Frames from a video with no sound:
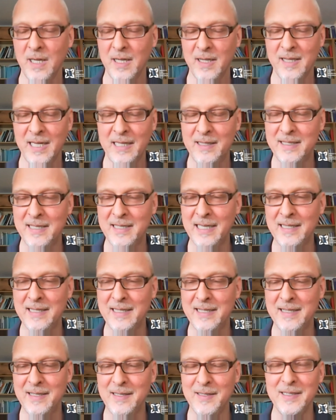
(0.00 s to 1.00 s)
that that
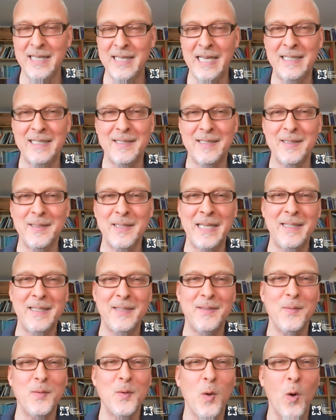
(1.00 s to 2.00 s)
that that
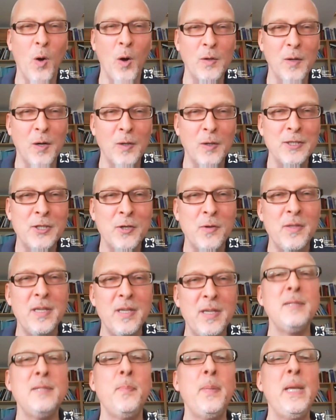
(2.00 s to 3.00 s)
also
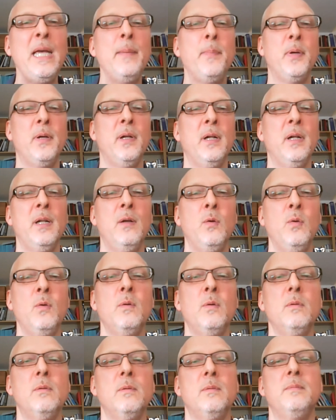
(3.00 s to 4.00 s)
these people
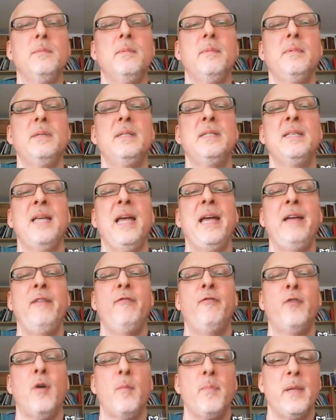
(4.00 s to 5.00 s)
who say
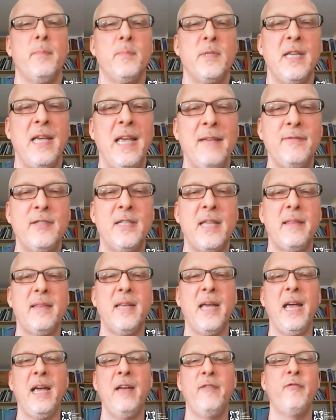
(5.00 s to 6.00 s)
from themselves that they
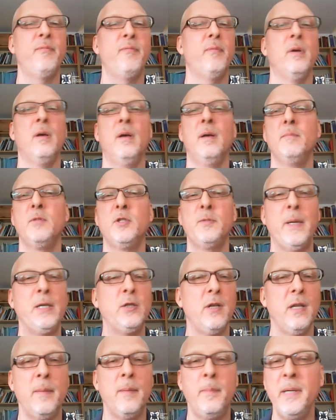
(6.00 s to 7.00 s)
have um,
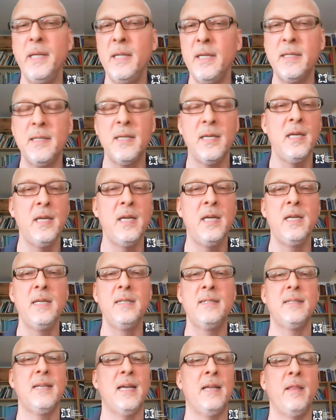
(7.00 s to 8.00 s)
special
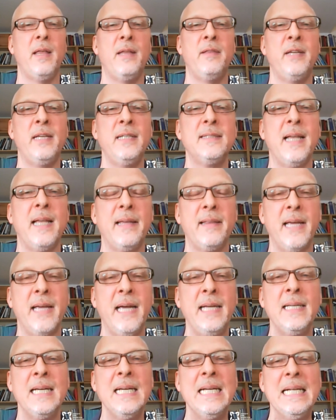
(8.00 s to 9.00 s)
abilities and, and, things like
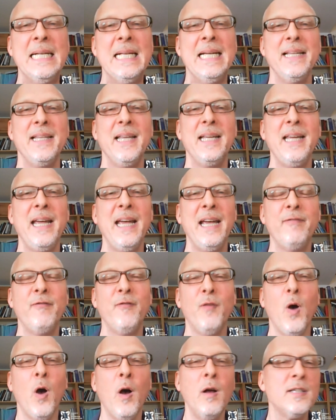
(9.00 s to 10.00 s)
that, that they have
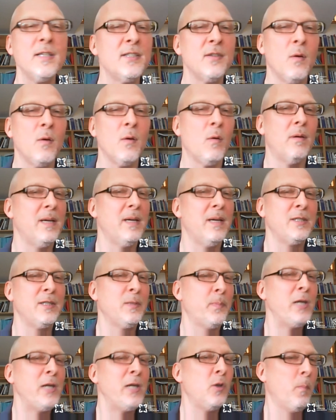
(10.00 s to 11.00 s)
also
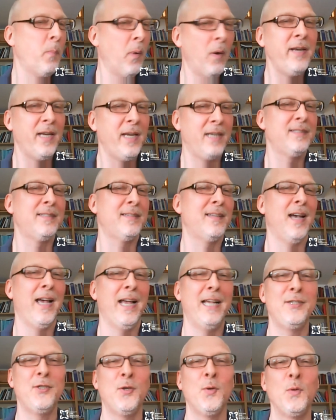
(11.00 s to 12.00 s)
special bonding
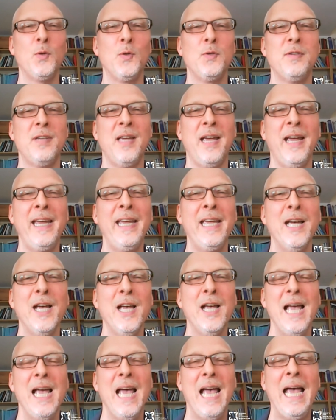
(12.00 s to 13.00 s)
style, so to say,
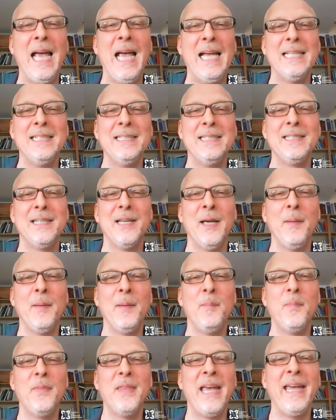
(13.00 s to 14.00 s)
and
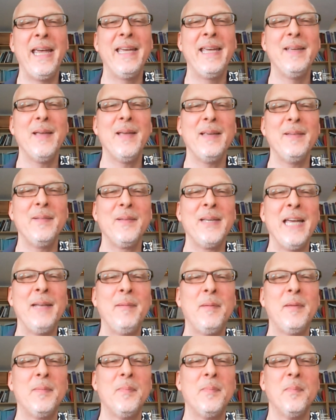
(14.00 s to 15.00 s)
um, they get
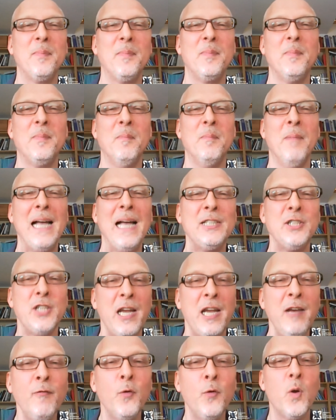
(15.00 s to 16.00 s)
much
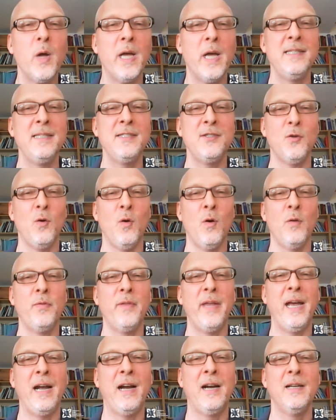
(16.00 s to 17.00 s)
influence on
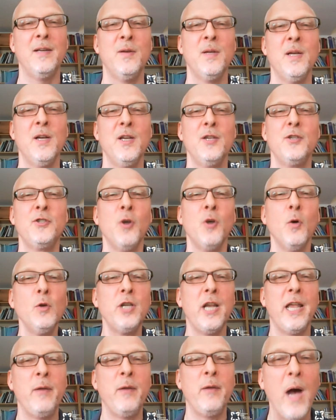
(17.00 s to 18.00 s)
their
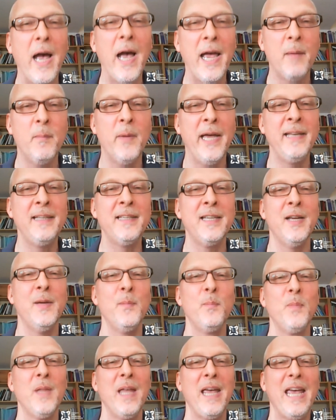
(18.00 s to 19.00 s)
social environment
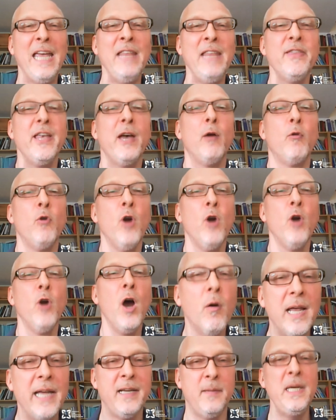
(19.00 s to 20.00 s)
in their
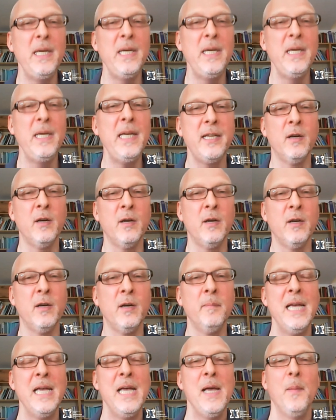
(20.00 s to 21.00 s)
role at a
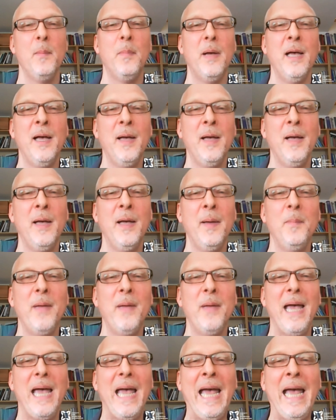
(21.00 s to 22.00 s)
medium.
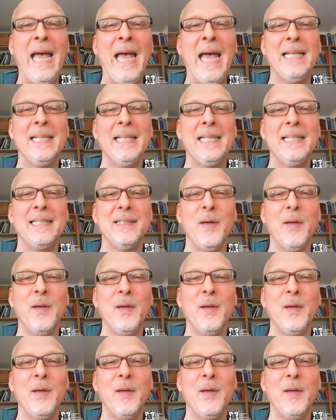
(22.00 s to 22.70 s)
Um, and